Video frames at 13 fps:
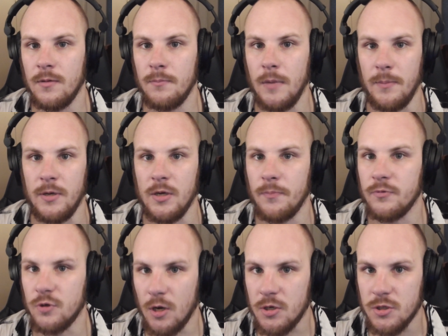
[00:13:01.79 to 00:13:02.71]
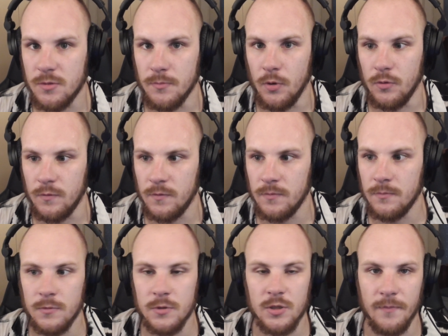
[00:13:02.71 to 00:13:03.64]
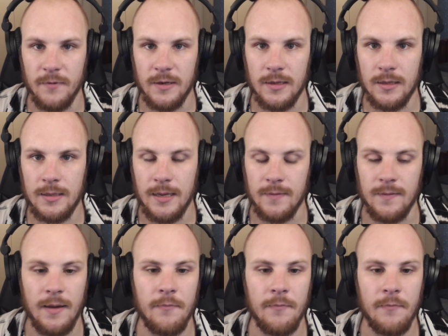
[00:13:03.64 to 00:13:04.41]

maybe a production mode, something like that.